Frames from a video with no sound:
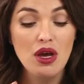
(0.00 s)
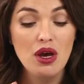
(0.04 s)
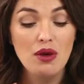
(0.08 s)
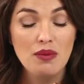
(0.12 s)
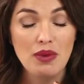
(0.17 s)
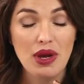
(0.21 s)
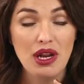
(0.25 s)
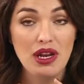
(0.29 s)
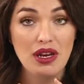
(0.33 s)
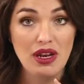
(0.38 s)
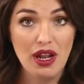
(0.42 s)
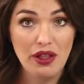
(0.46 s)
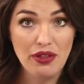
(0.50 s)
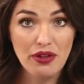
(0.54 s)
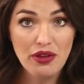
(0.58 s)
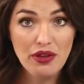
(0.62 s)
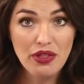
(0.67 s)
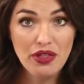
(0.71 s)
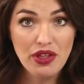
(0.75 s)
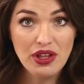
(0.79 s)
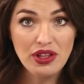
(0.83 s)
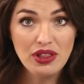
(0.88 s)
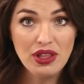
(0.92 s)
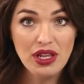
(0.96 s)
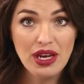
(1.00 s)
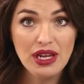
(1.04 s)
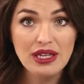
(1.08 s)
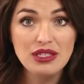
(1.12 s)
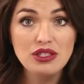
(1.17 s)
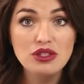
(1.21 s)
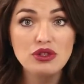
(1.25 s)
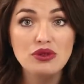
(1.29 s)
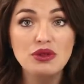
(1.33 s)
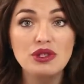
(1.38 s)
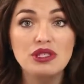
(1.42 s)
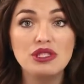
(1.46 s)
But another thing that I
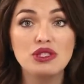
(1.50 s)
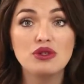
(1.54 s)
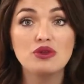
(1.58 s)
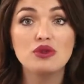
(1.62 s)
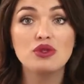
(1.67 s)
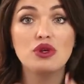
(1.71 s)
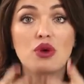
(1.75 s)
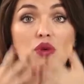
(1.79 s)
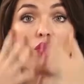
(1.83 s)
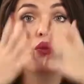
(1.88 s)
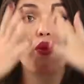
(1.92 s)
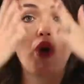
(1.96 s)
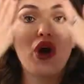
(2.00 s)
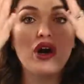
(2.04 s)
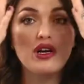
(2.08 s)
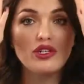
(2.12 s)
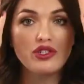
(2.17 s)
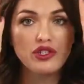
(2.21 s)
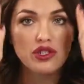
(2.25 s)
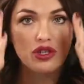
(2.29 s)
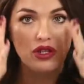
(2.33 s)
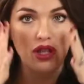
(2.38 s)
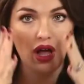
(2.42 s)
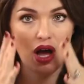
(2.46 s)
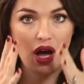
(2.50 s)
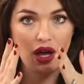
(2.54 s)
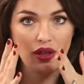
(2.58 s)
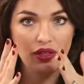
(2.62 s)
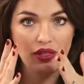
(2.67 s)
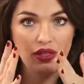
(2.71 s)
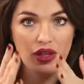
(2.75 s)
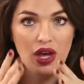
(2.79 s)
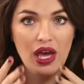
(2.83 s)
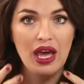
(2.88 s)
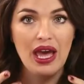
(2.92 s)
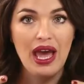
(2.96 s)
do is use a
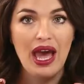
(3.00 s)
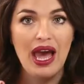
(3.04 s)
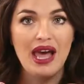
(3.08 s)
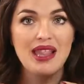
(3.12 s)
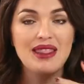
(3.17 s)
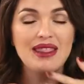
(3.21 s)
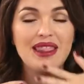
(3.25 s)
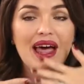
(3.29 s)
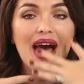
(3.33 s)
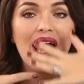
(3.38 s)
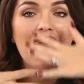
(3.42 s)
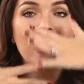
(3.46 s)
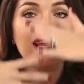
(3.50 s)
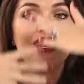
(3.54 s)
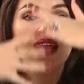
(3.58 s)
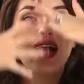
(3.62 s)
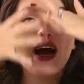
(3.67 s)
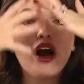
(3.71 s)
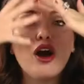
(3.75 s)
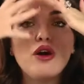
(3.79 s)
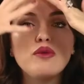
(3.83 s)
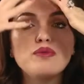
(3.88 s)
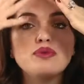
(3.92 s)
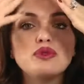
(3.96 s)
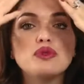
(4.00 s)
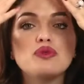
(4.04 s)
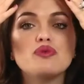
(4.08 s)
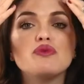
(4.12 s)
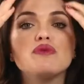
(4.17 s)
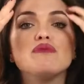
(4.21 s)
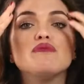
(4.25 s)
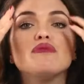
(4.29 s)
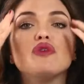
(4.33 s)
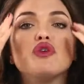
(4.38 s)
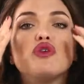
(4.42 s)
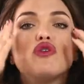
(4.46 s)
washcloth, and that helps
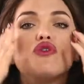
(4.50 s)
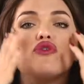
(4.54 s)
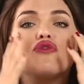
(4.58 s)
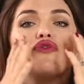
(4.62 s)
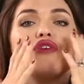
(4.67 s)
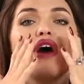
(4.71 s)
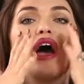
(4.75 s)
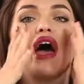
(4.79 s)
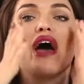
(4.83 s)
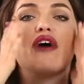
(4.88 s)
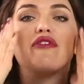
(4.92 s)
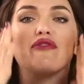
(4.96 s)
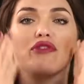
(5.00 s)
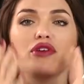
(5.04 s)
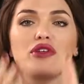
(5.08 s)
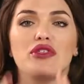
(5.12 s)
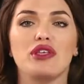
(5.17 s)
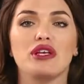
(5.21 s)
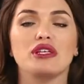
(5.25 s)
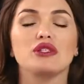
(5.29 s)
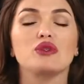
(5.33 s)
remove everything.